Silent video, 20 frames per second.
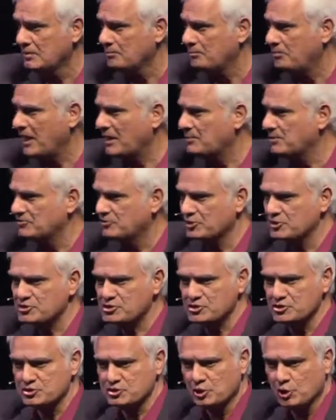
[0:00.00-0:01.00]
Bible
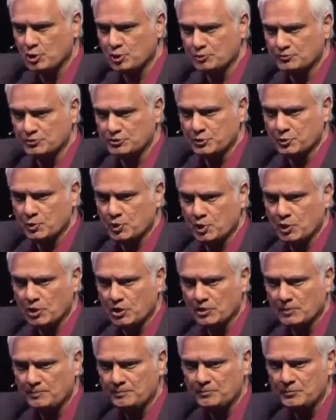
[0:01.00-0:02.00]
verses all over the wall.